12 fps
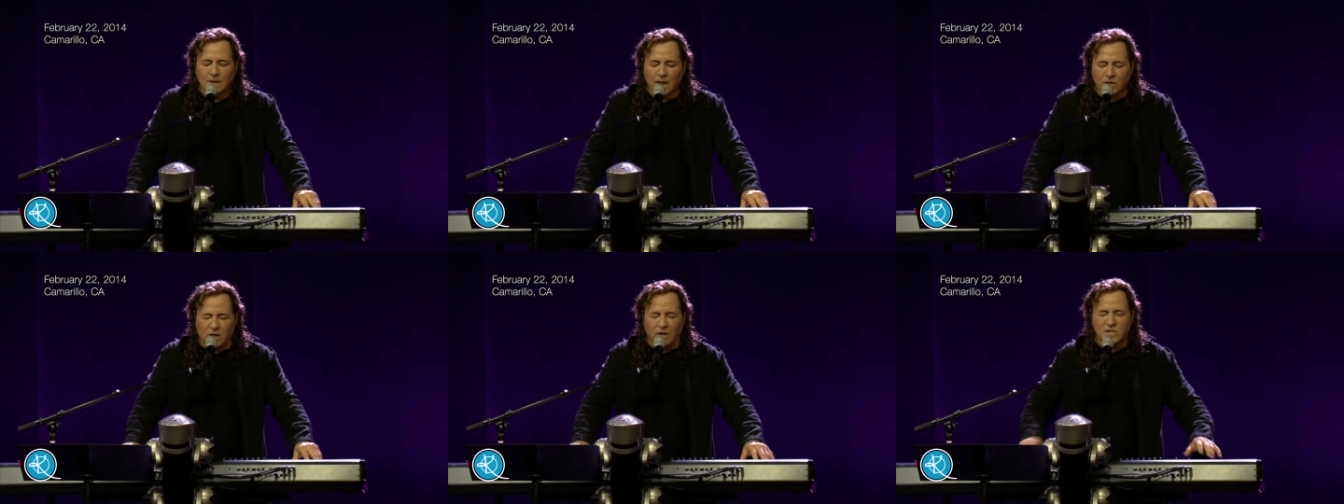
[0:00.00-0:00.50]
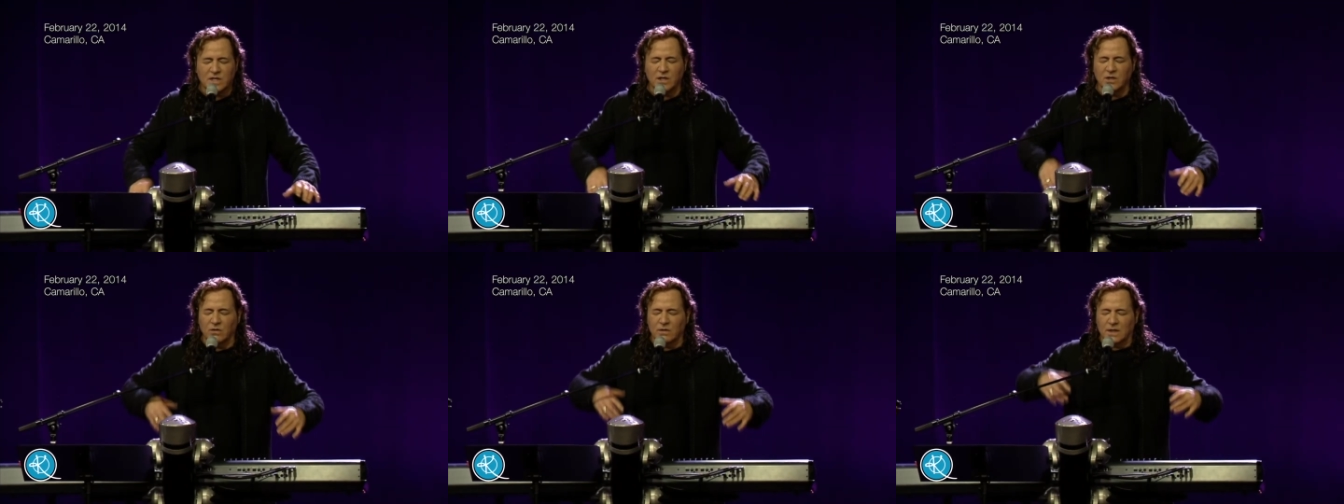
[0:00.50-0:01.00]
It
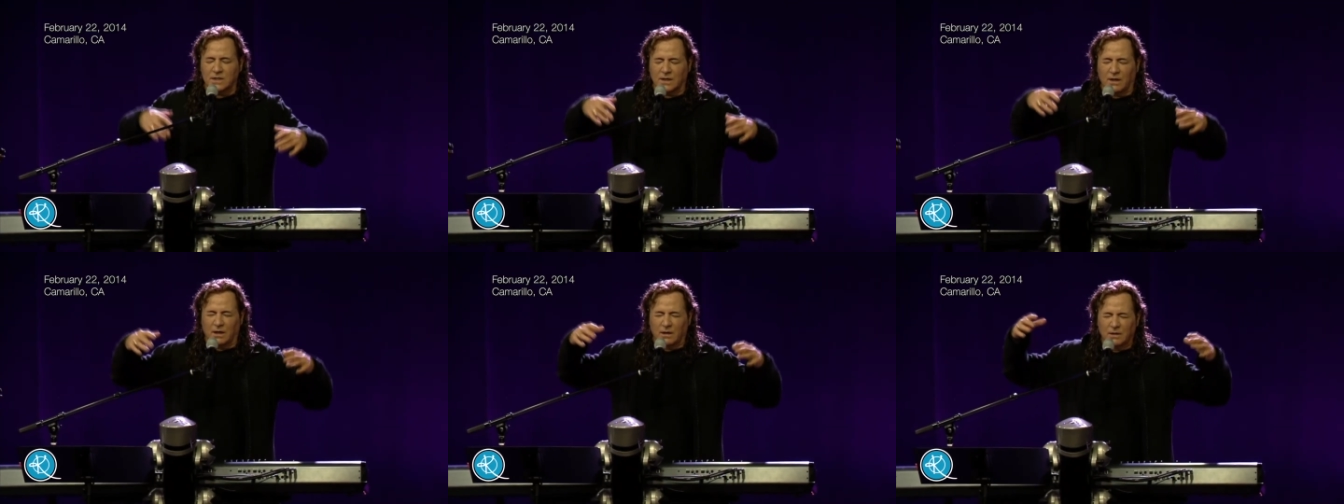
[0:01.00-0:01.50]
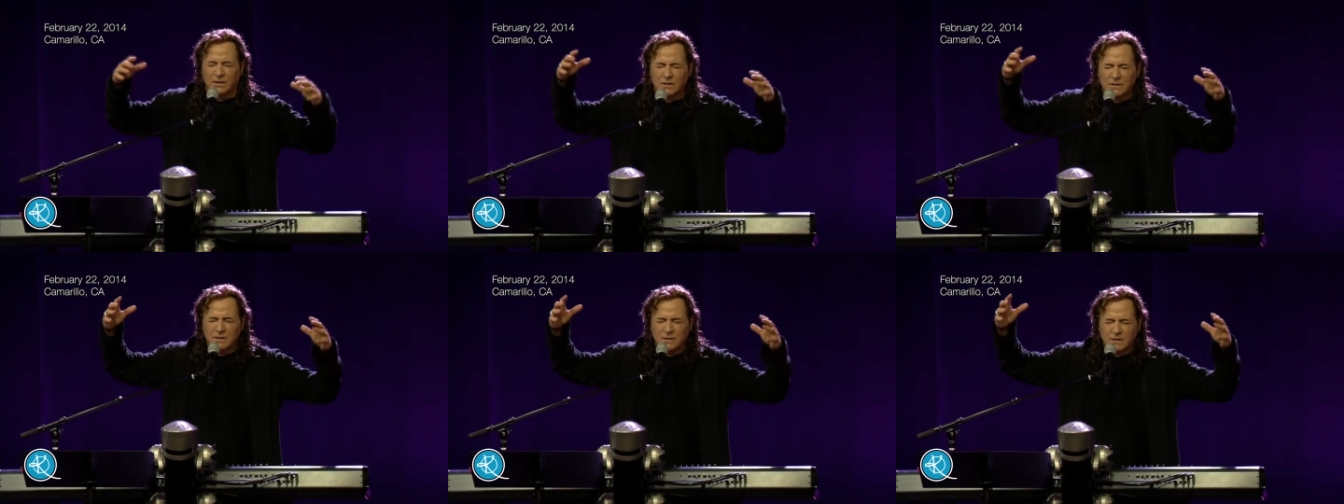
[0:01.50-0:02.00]
continued until
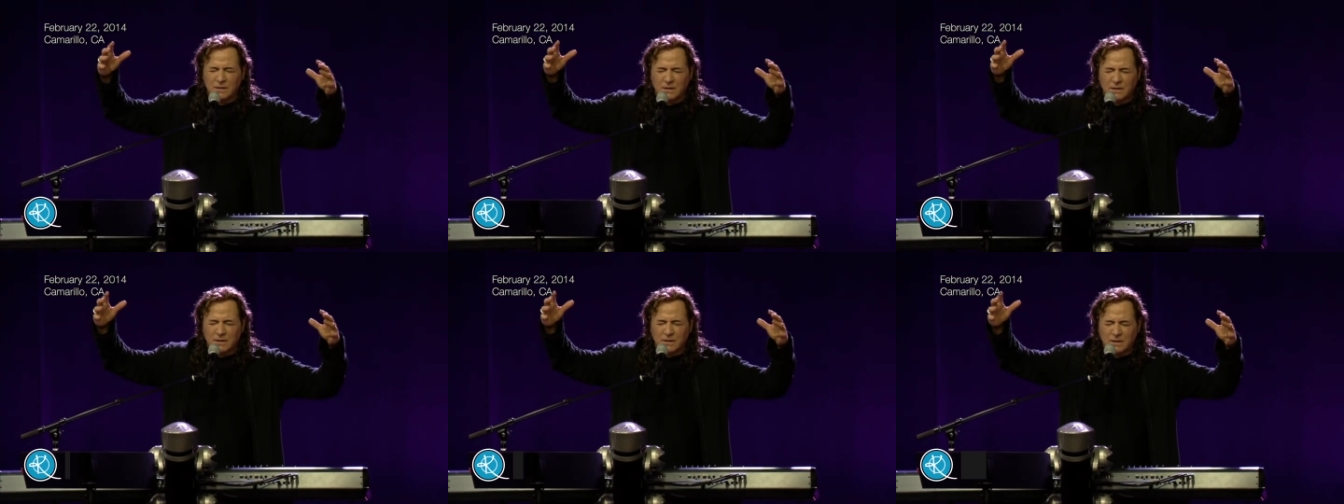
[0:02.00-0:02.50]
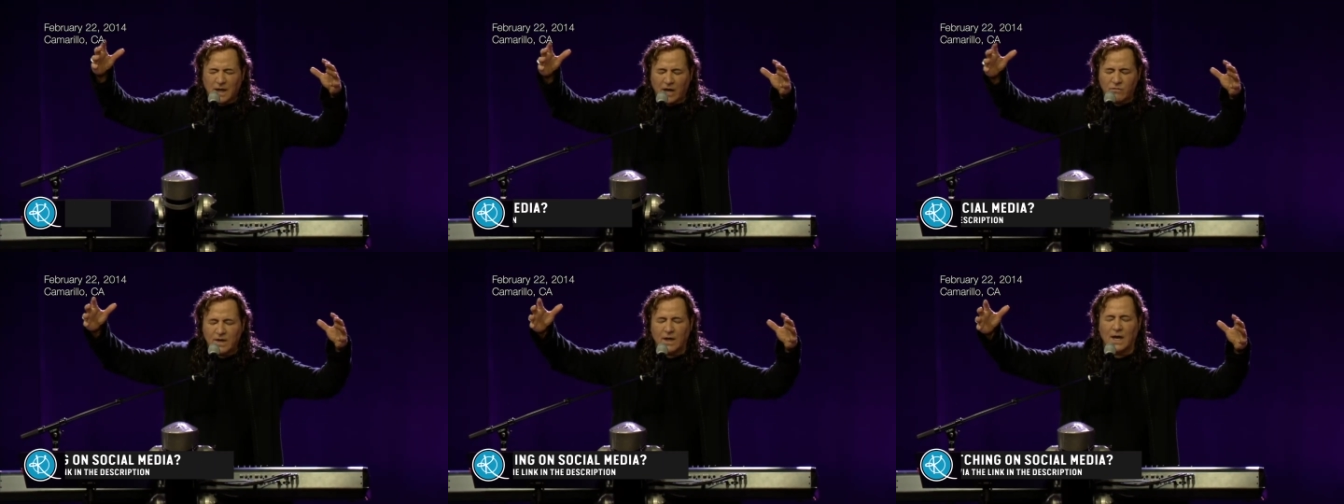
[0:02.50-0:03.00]
I
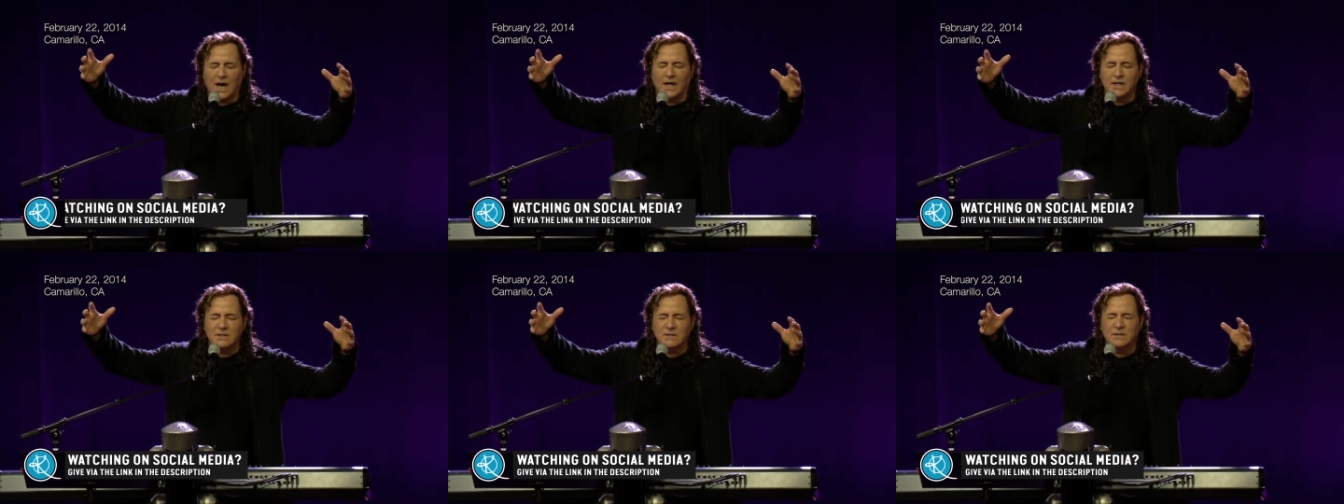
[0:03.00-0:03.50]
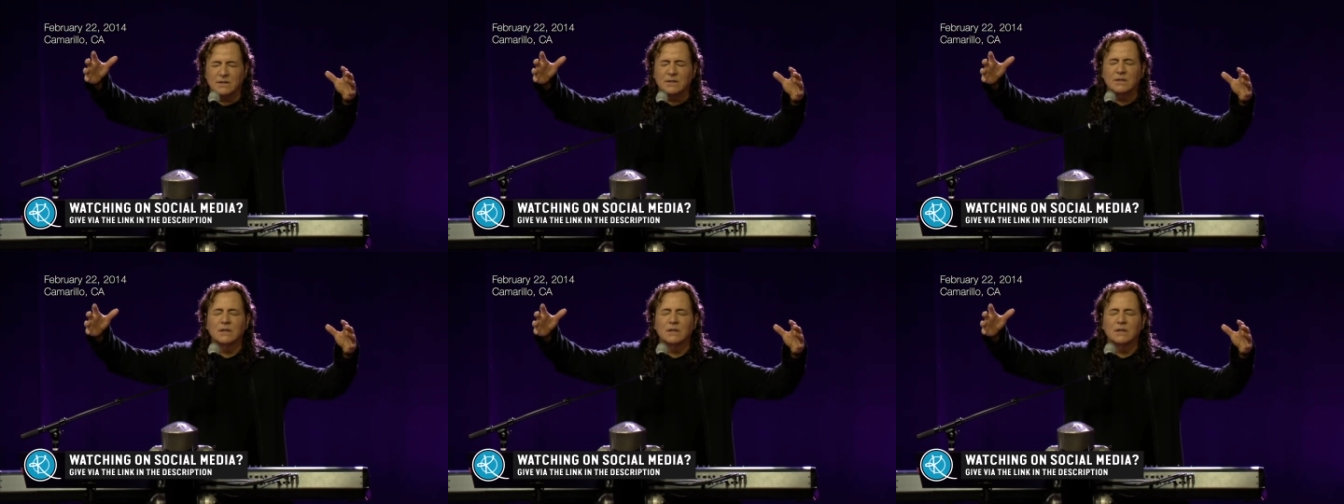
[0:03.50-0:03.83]
realized